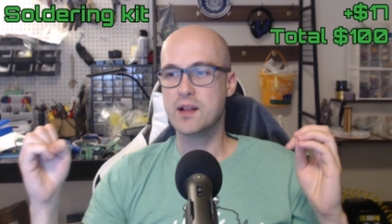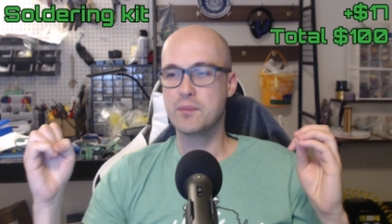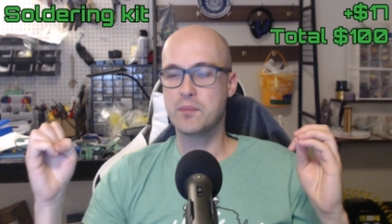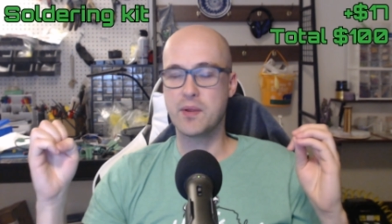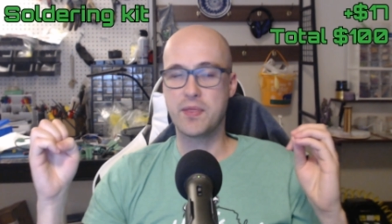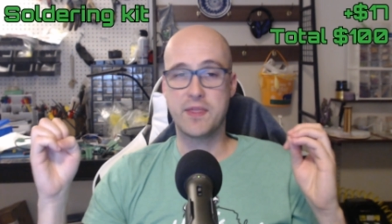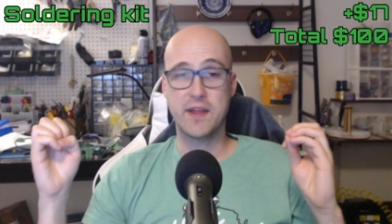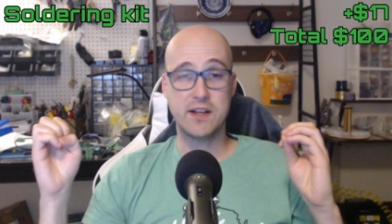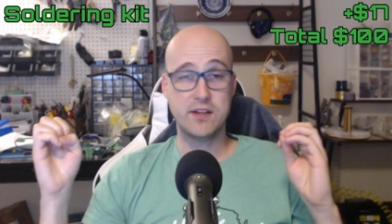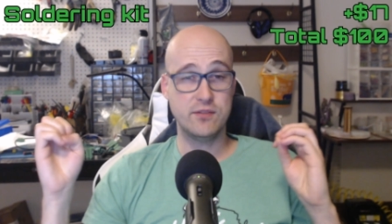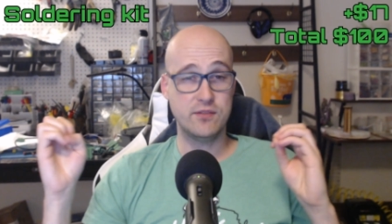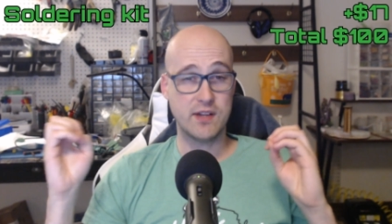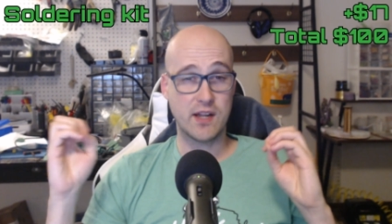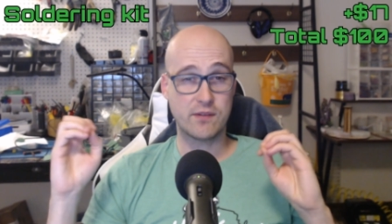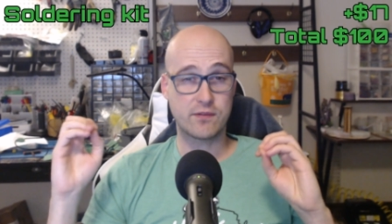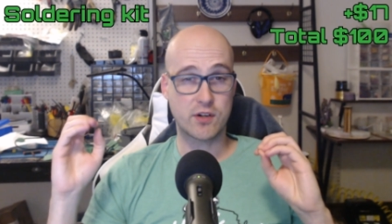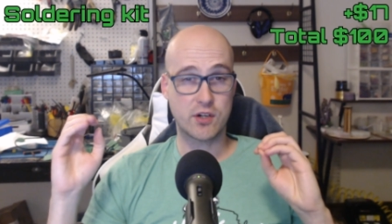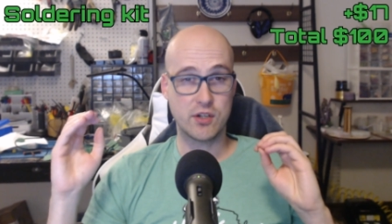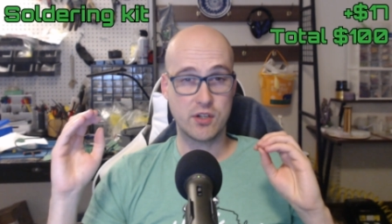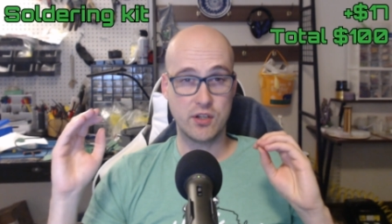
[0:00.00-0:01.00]
But then you
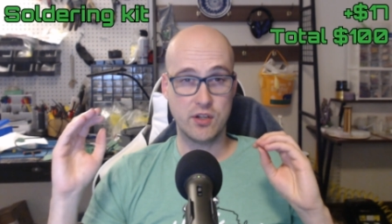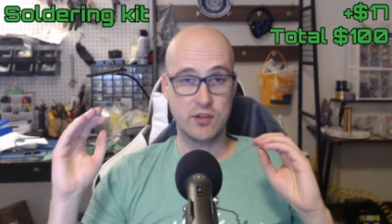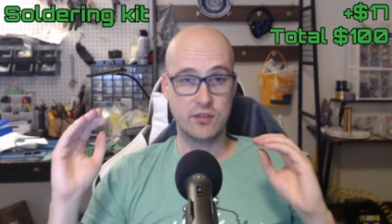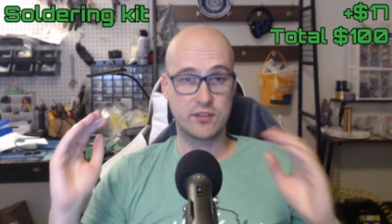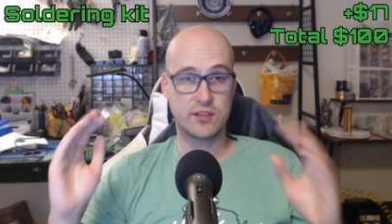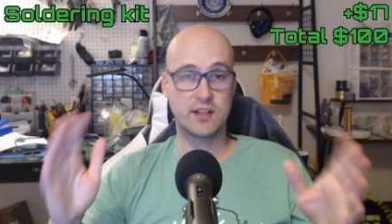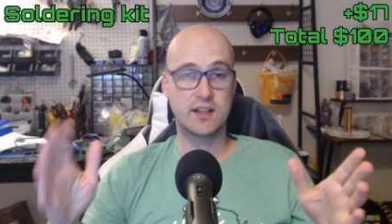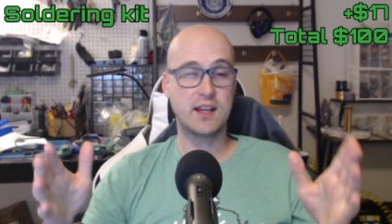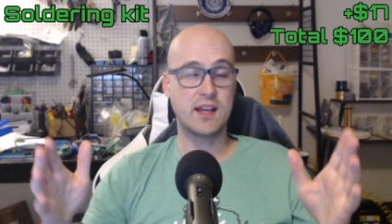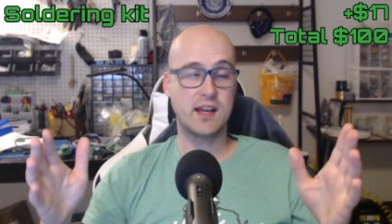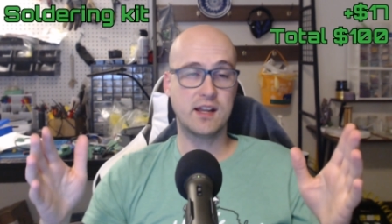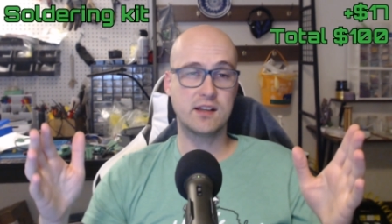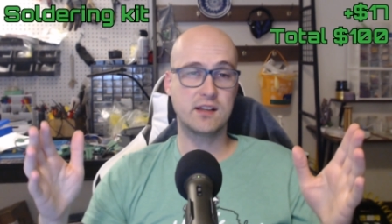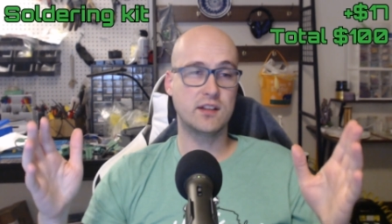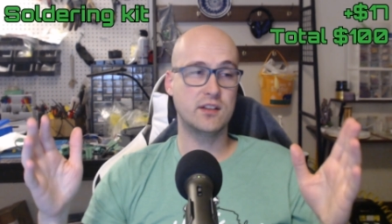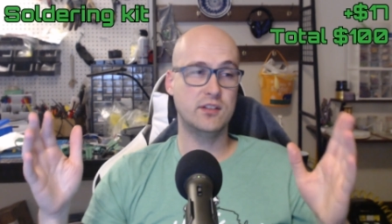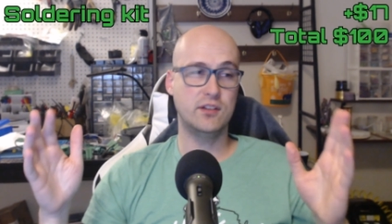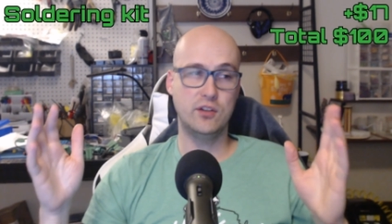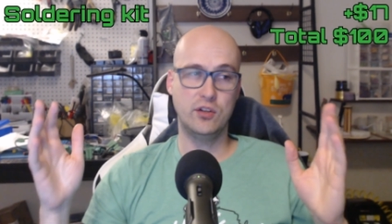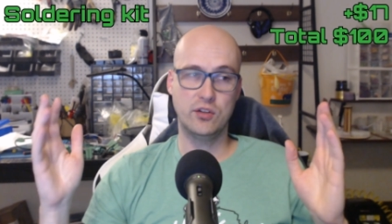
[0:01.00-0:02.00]
never use it again
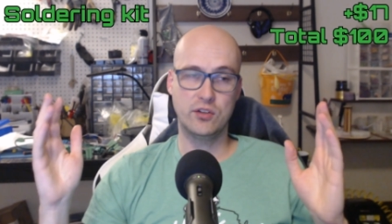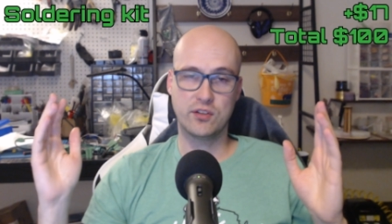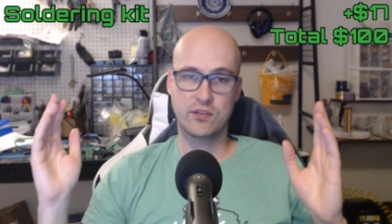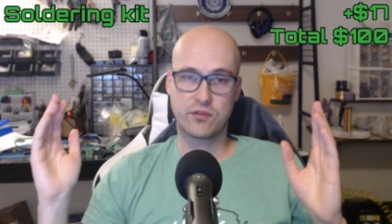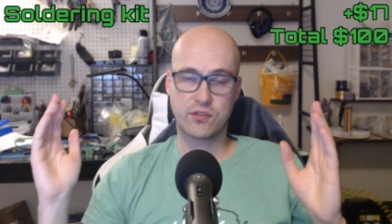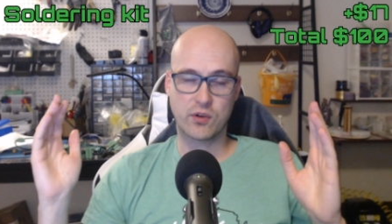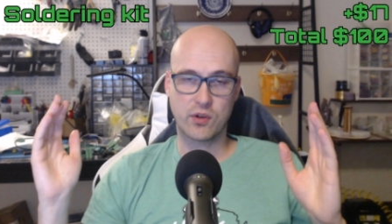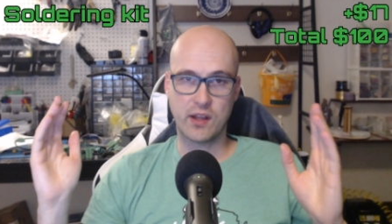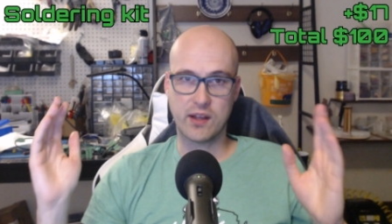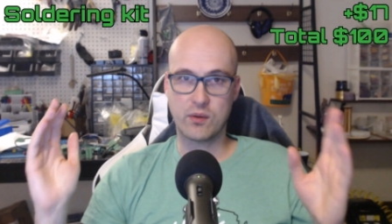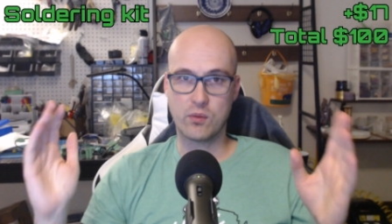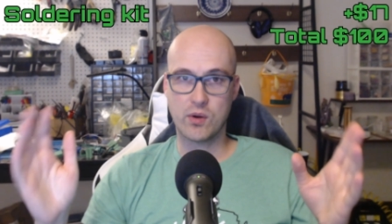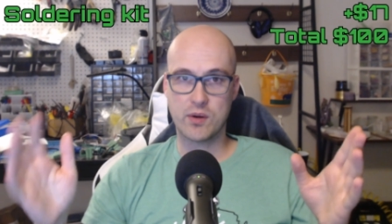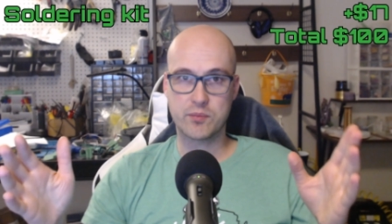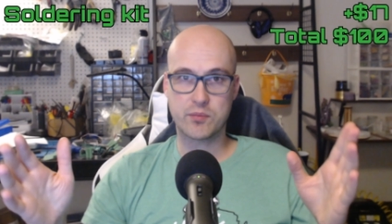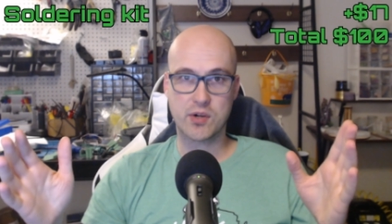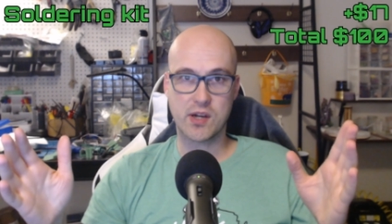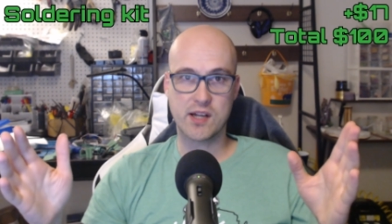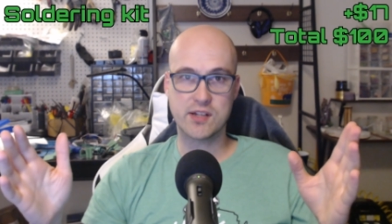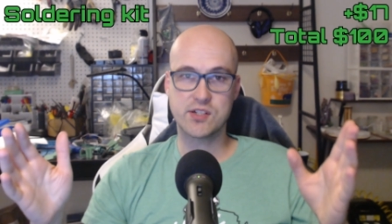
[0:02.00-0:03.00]
because you use it for like
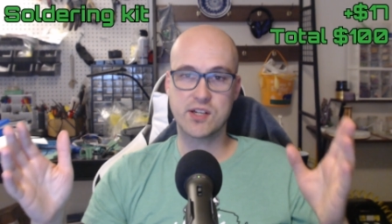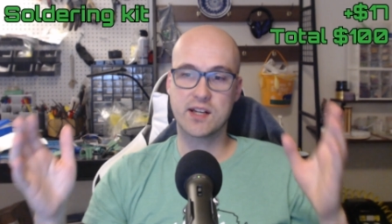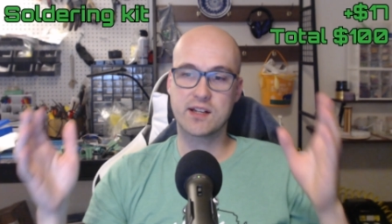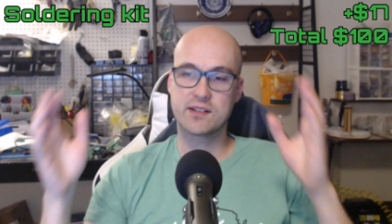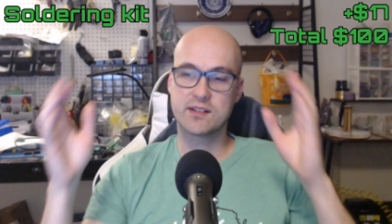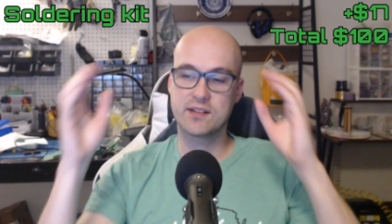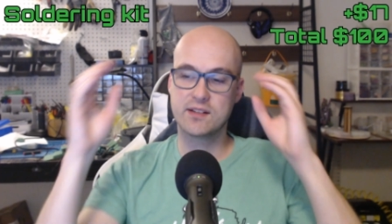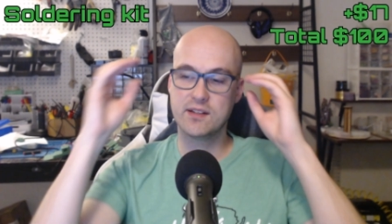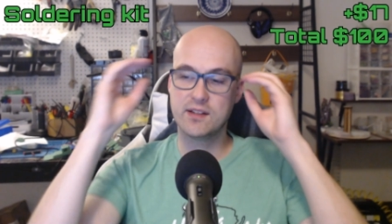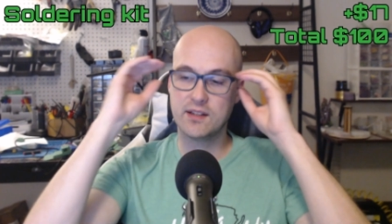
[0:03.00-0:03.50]
one project.